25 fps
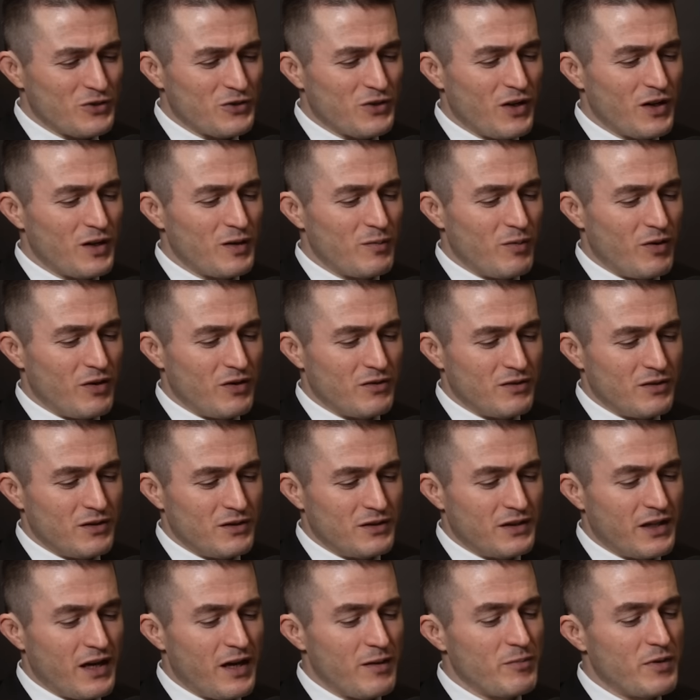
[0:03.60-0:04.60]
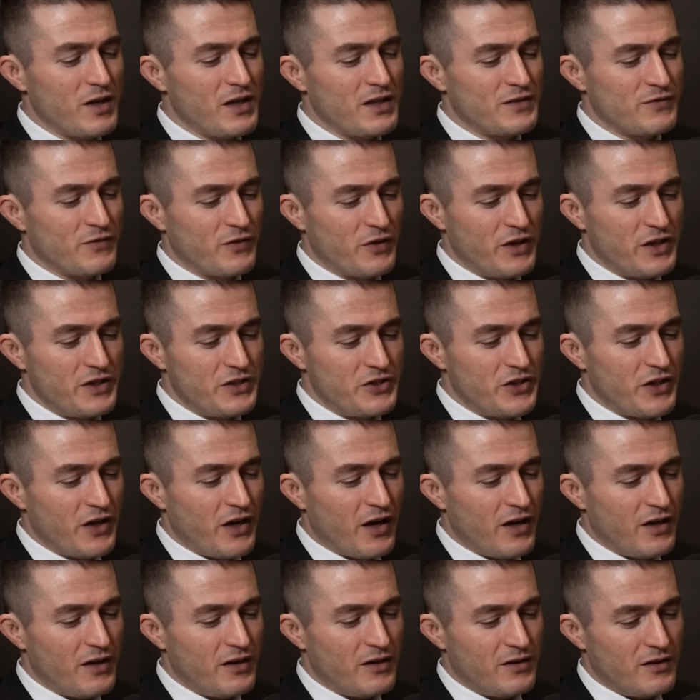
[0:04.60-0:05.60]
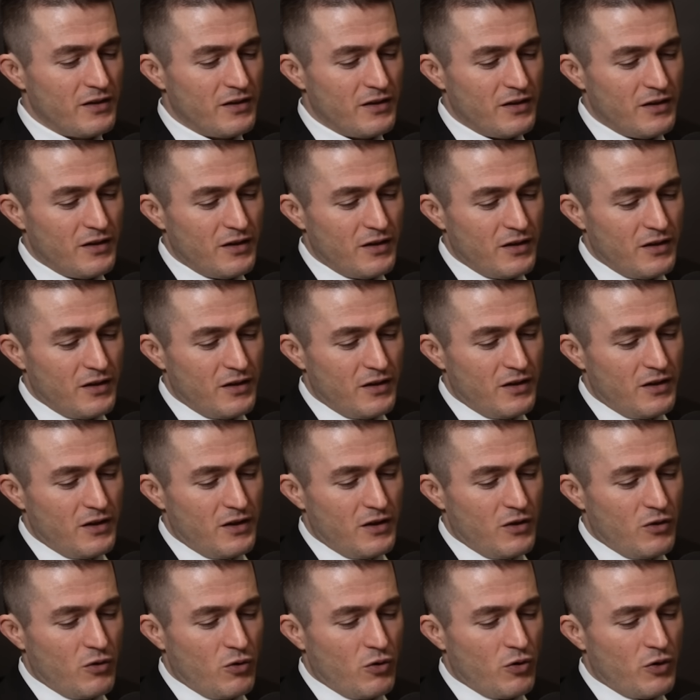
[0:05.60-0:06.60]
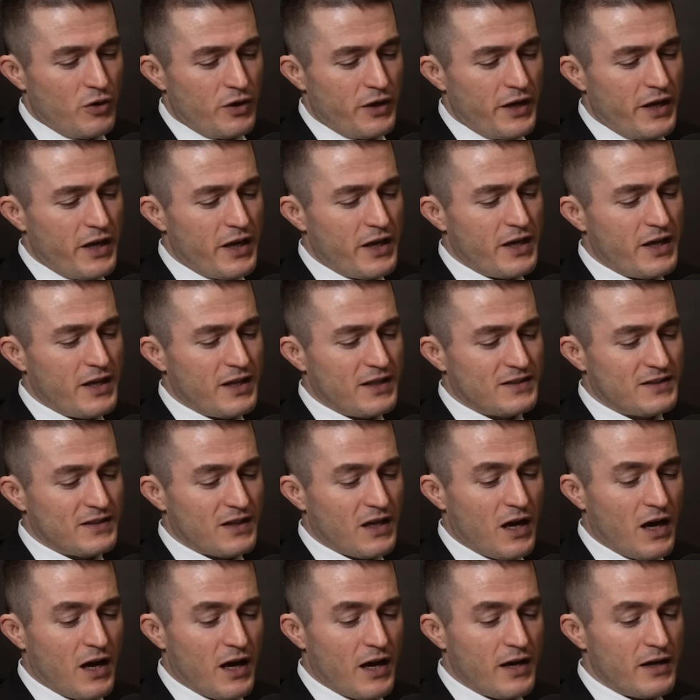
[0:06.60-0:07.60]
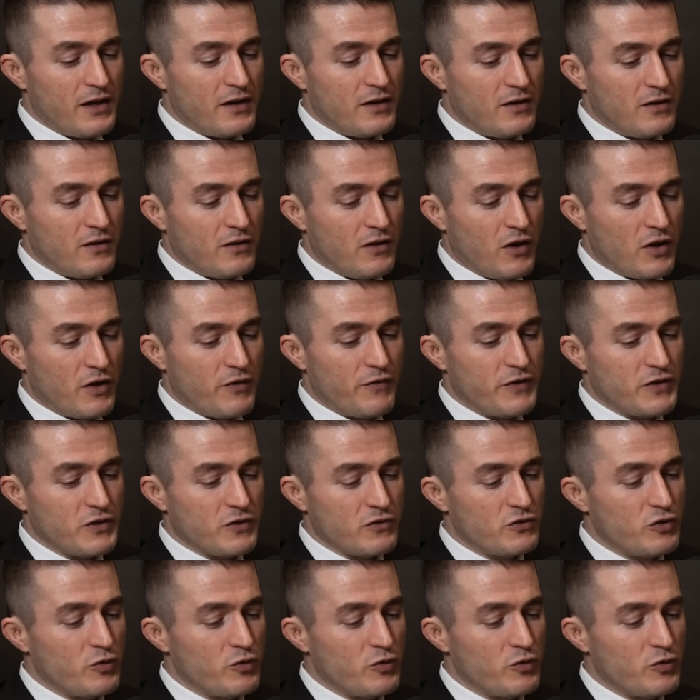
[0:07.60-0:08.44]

are talking about uh, timelines for A G I or A S I, artificial